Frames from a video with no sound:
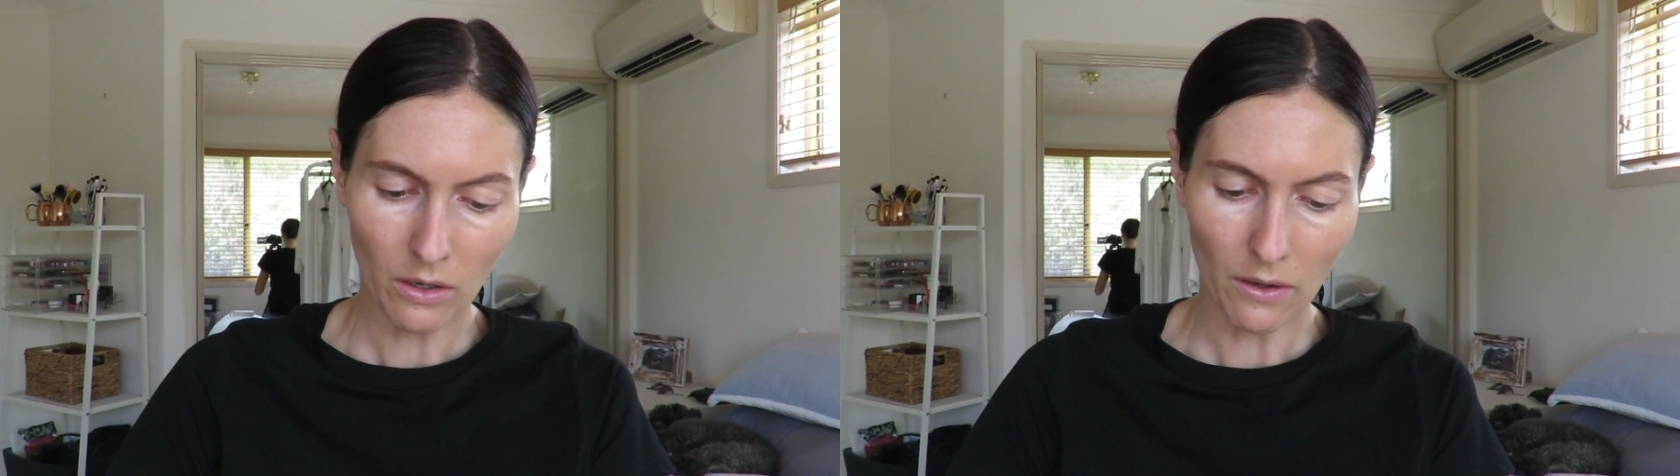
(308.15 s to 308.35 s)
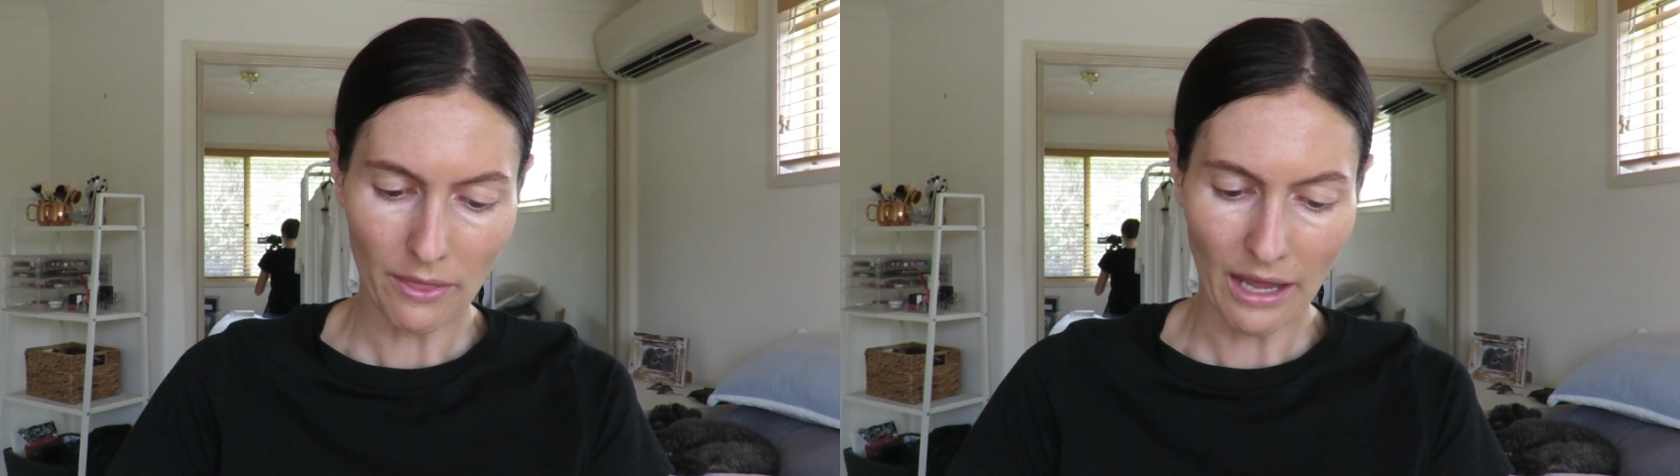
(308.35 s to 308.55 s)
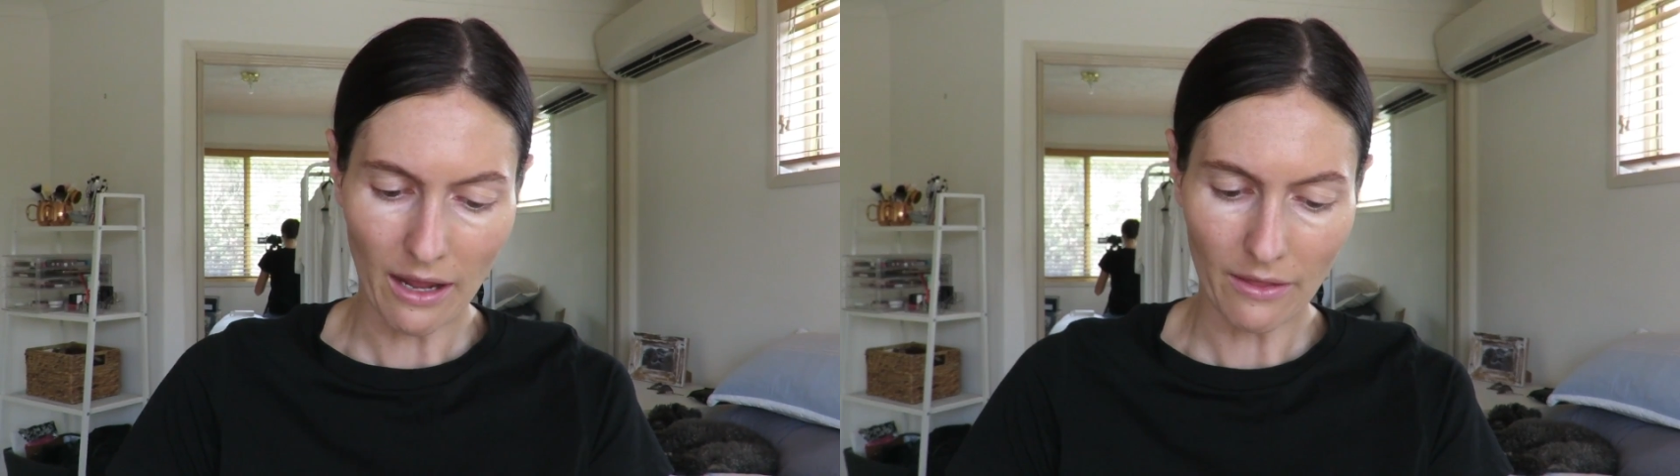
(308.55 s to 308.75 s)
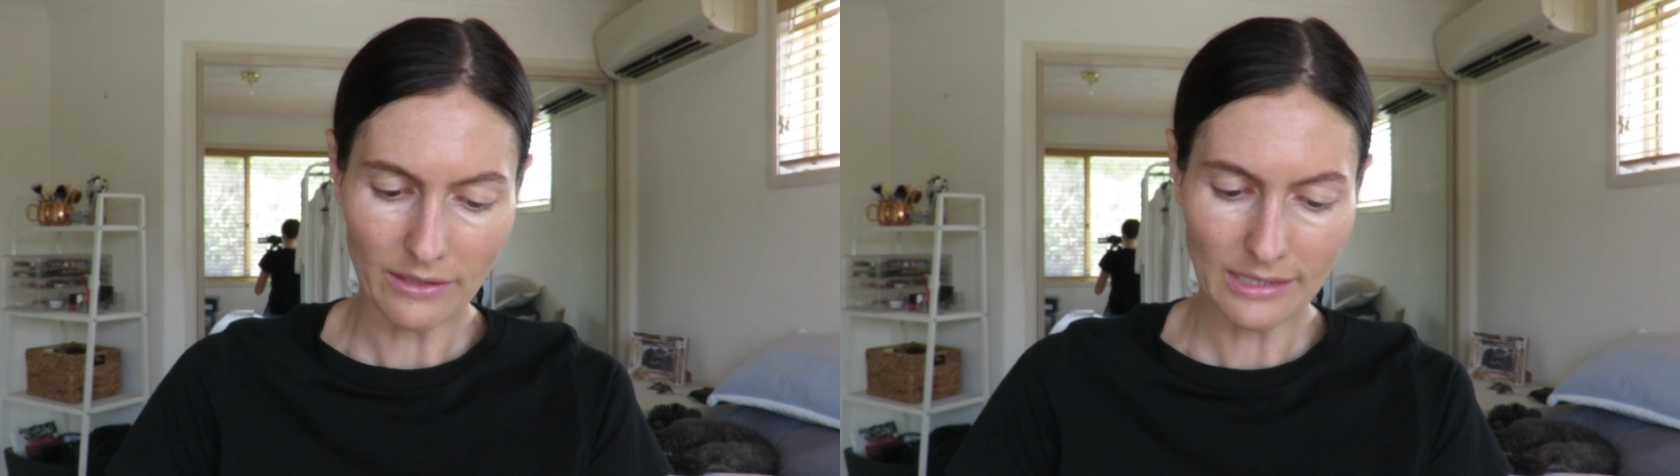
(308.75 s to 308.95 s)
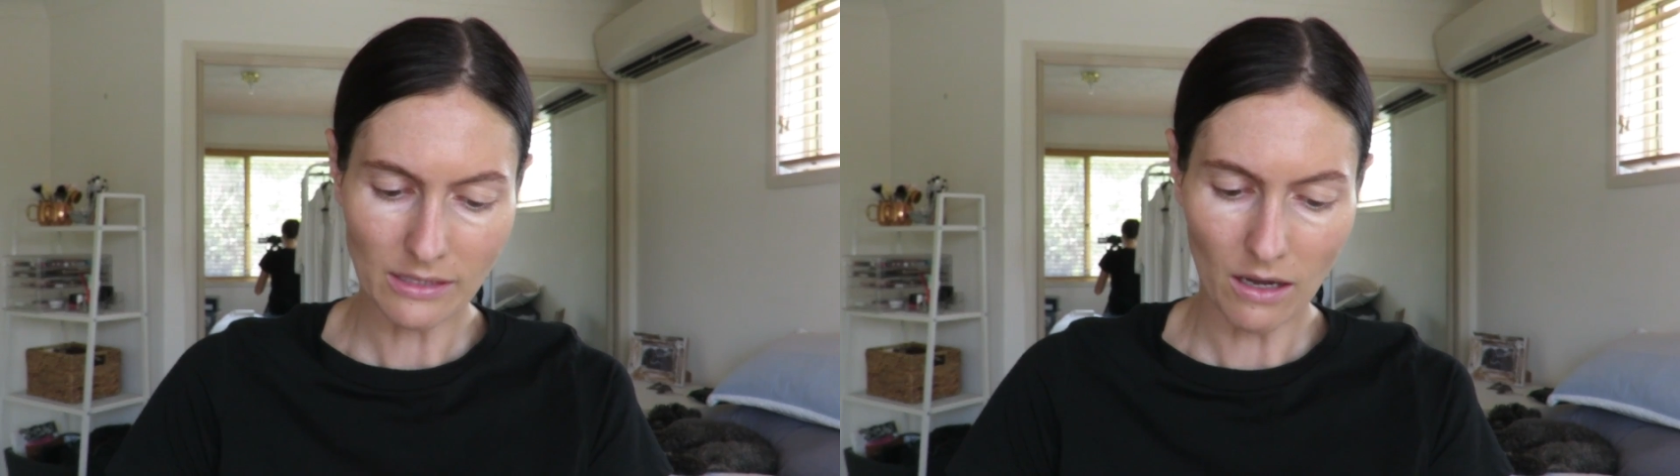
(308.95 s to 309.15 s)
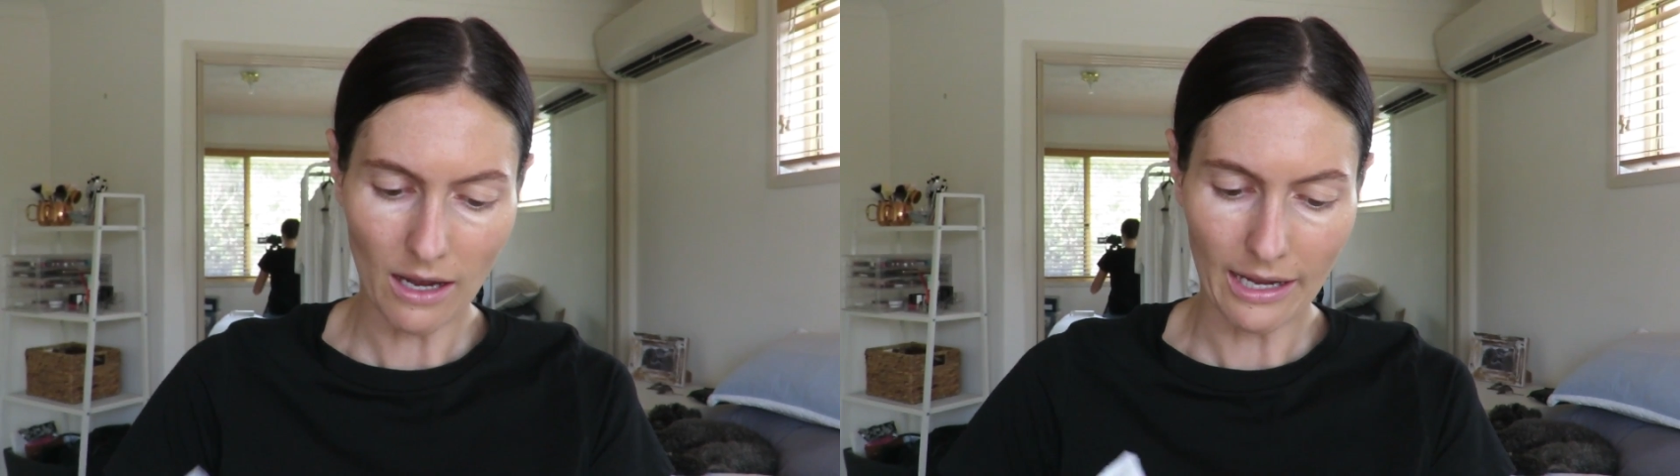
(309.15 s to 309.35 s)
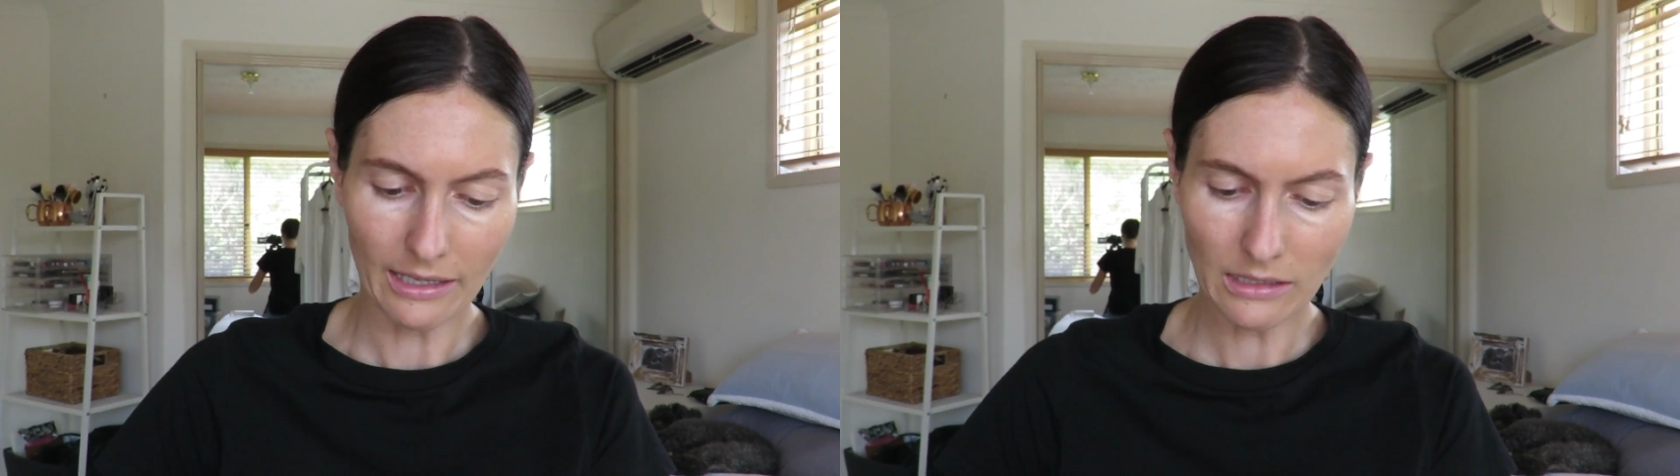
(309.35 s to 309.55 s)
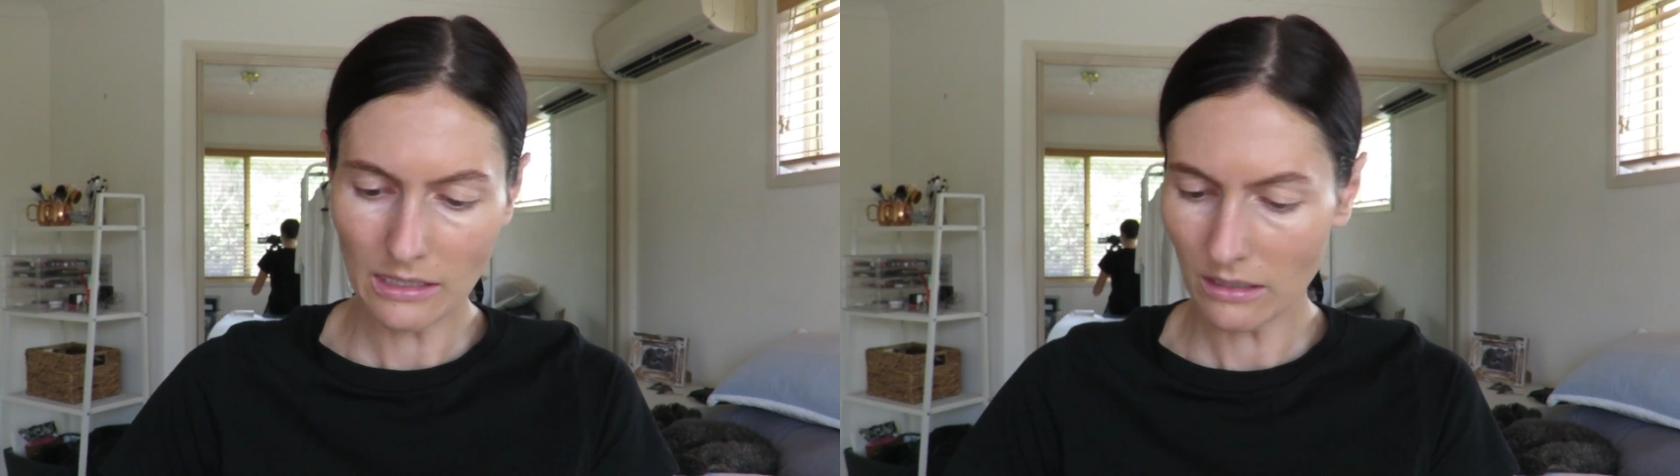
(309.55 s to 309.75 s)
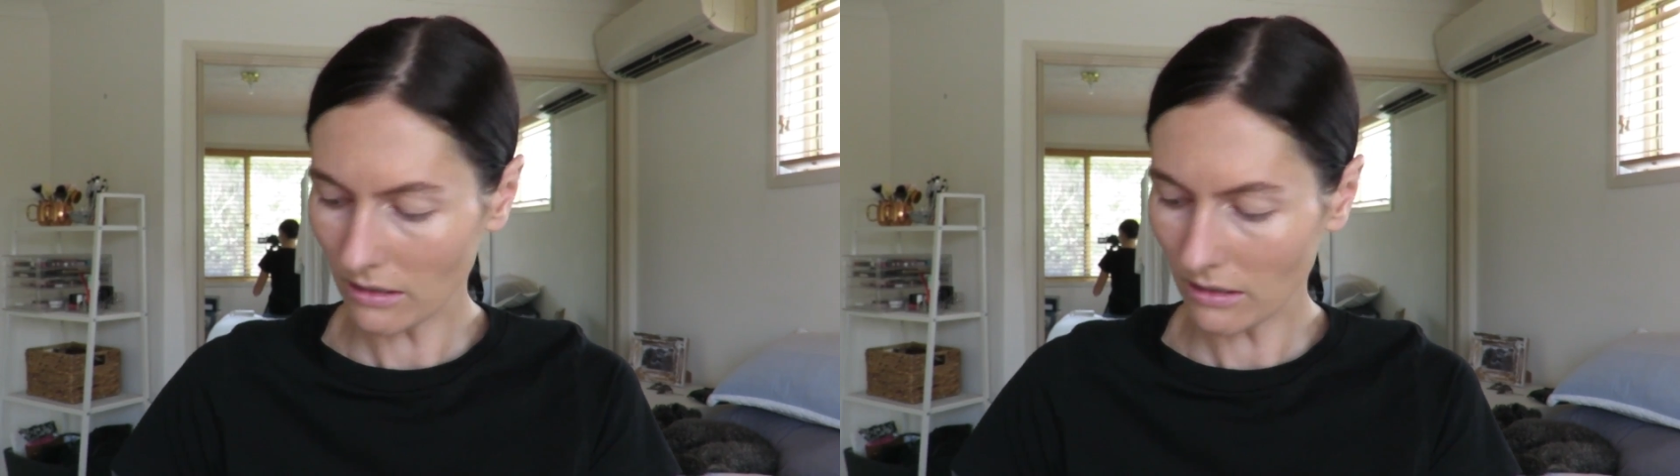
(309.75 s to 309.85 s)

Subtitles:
on the other side,